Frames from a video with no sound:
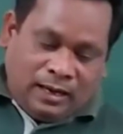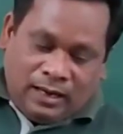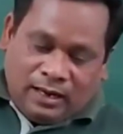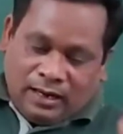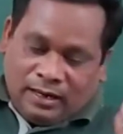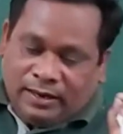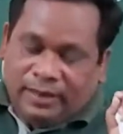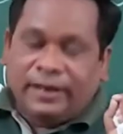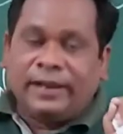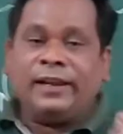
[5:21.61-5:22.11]

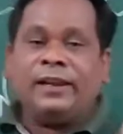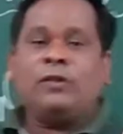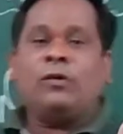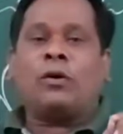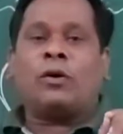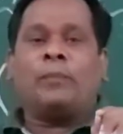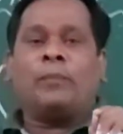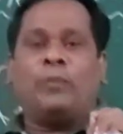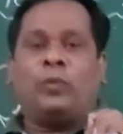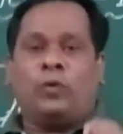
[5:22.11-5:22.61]
in your
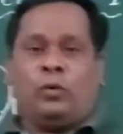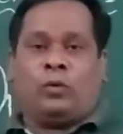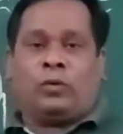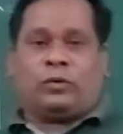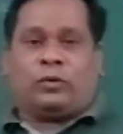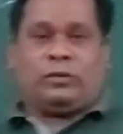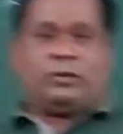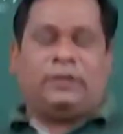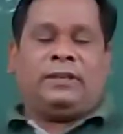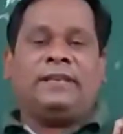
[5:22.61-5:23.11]

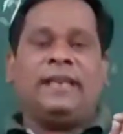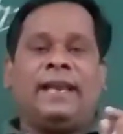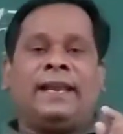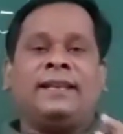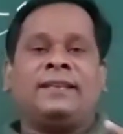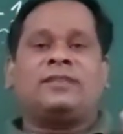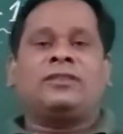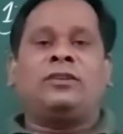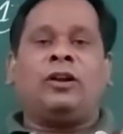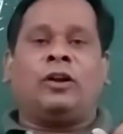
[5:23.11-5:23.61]
book there is
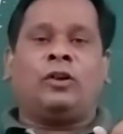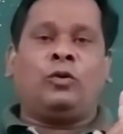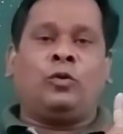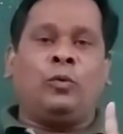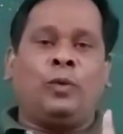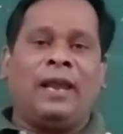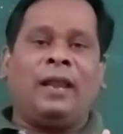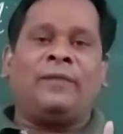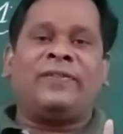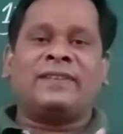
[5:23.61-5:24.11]
the
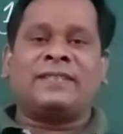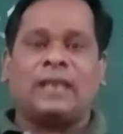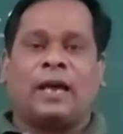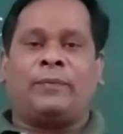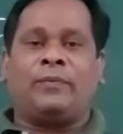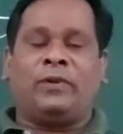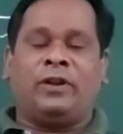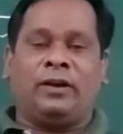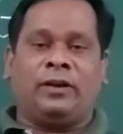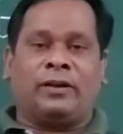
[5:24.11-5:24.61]
12th
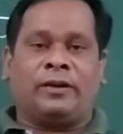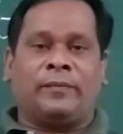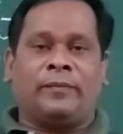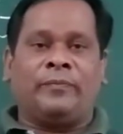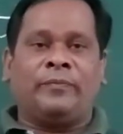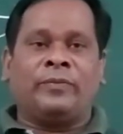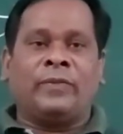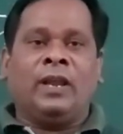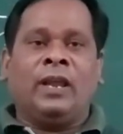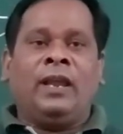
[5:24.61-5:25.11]
chapter.
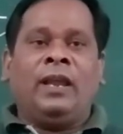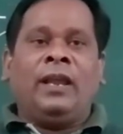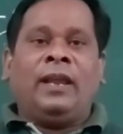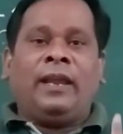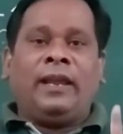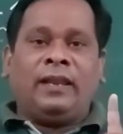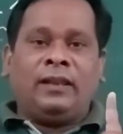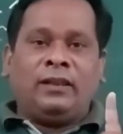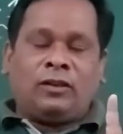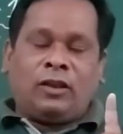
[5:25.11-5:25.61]

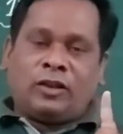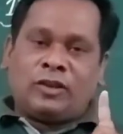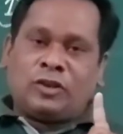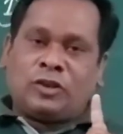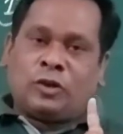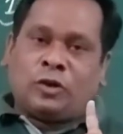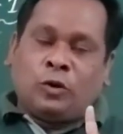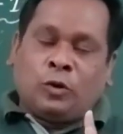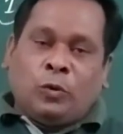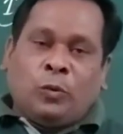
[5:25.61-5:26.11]
In the
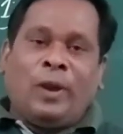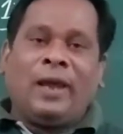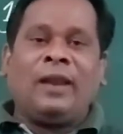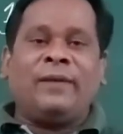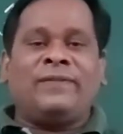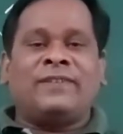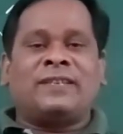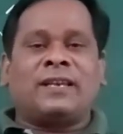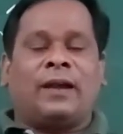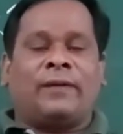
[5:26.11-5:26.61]
12th
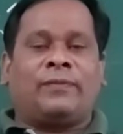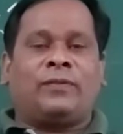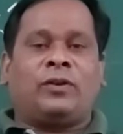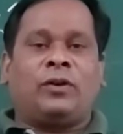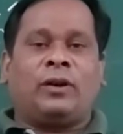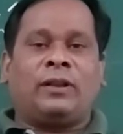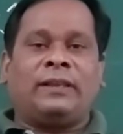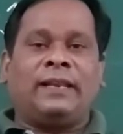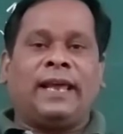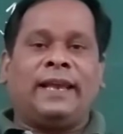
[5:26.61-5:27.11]
chapter
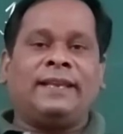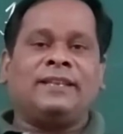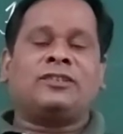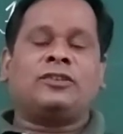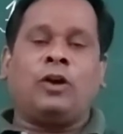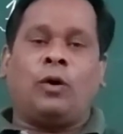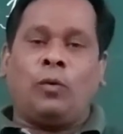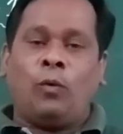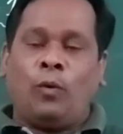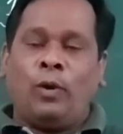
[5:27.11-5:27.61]
there is the
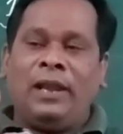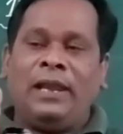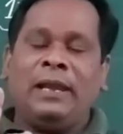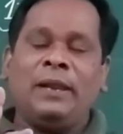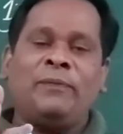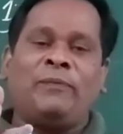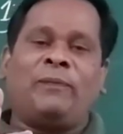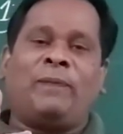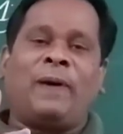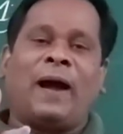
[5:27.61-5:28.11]
only
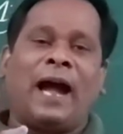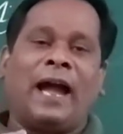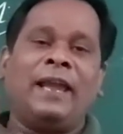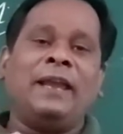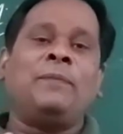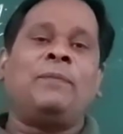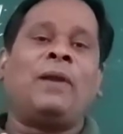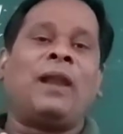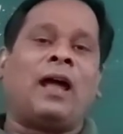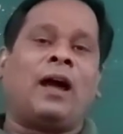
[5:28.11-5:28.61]
5
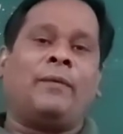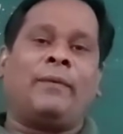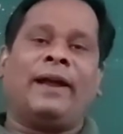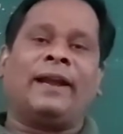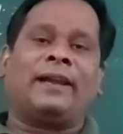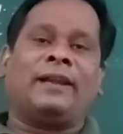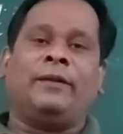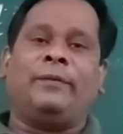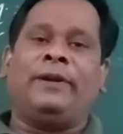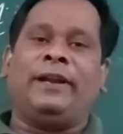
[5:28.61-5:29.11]
lab
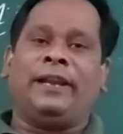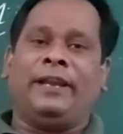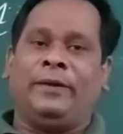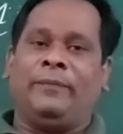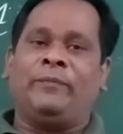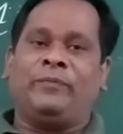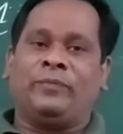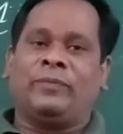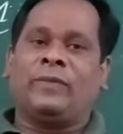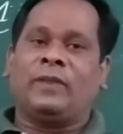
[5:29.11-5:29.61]
activity.
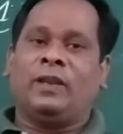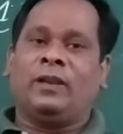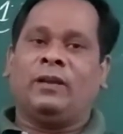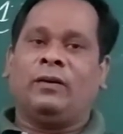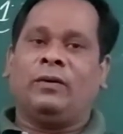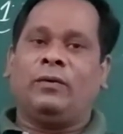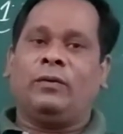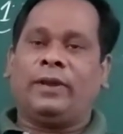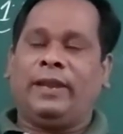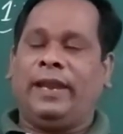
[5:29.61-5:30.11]

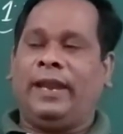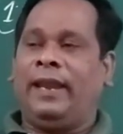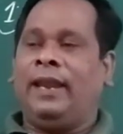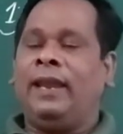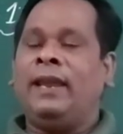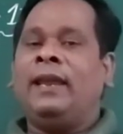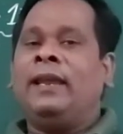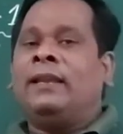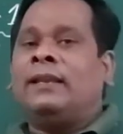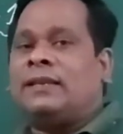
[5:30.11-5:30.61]
Okay,
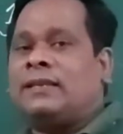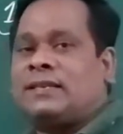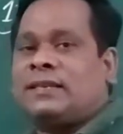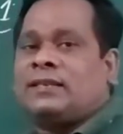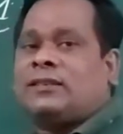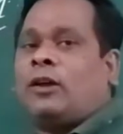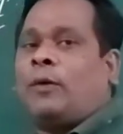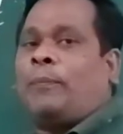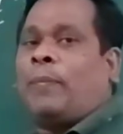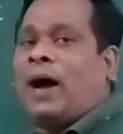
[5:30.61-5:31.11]
this is
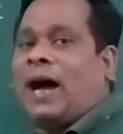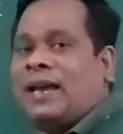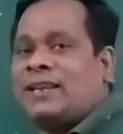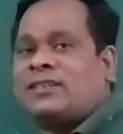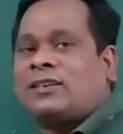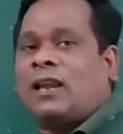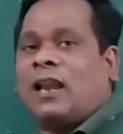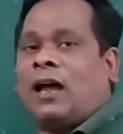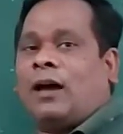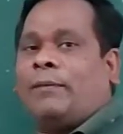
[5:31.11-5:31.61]
the first
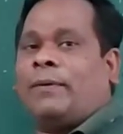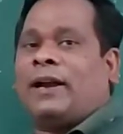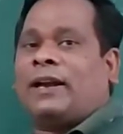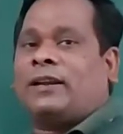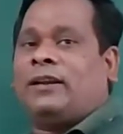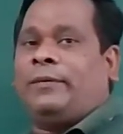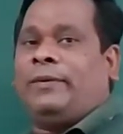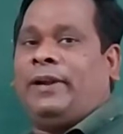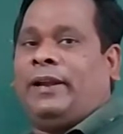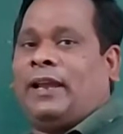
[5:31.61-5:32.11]
lab
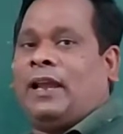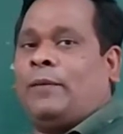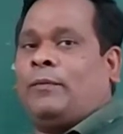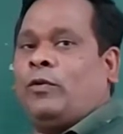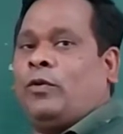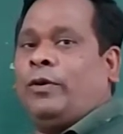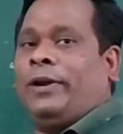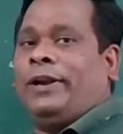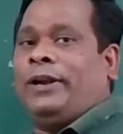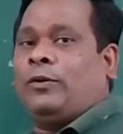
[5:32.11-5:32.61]
activity I am
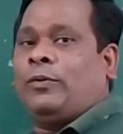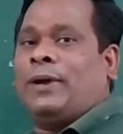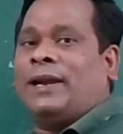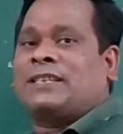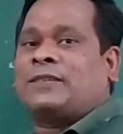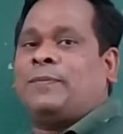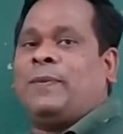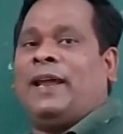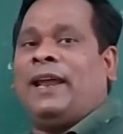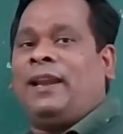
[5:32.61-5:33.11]
going to
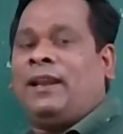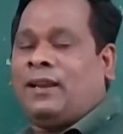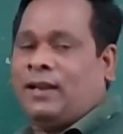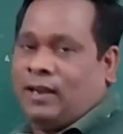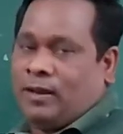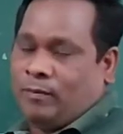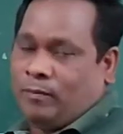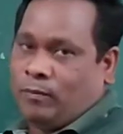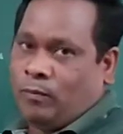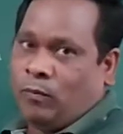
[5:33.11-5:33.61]
explain.
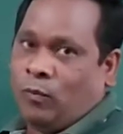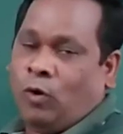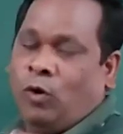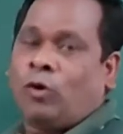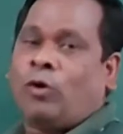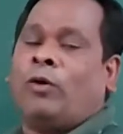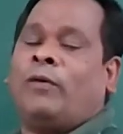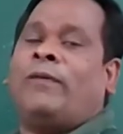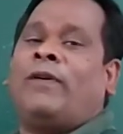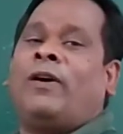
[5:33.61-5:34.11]

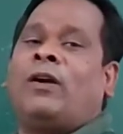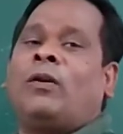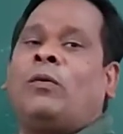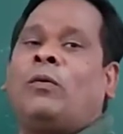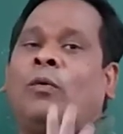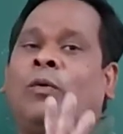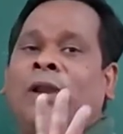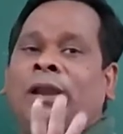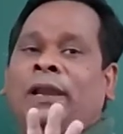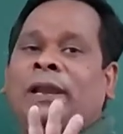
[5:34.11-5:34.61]
Moreover,
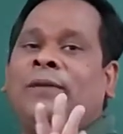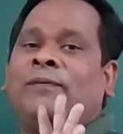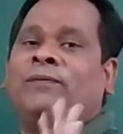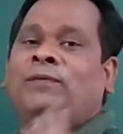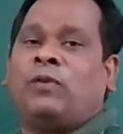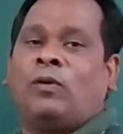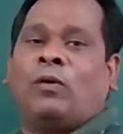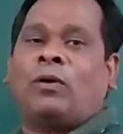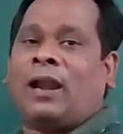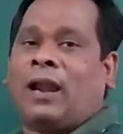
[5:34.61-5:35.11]
only 4
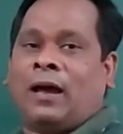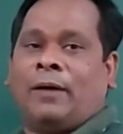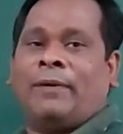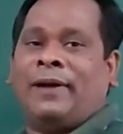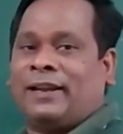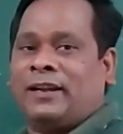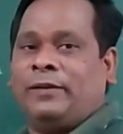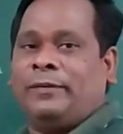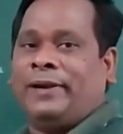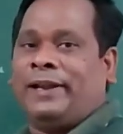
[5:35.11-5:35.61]
lab
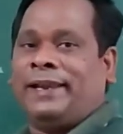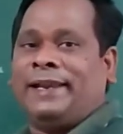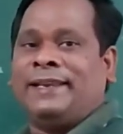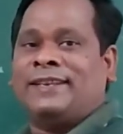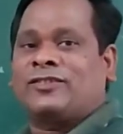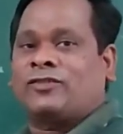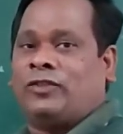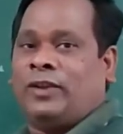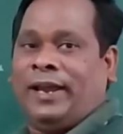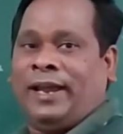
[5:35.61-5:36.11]
activity is
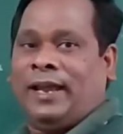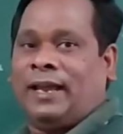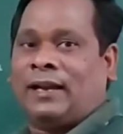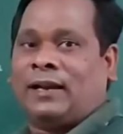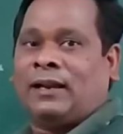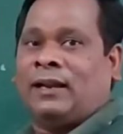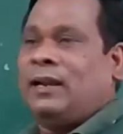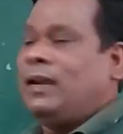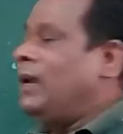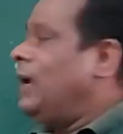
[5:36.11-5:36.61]
there.
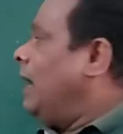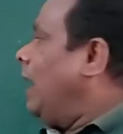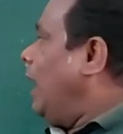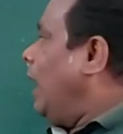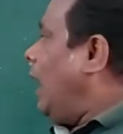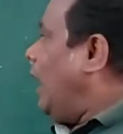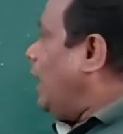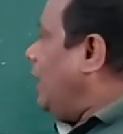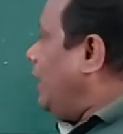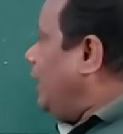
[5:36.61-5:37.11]

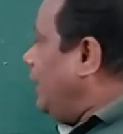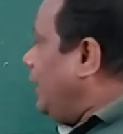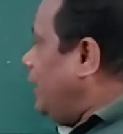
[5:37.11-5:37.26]
And if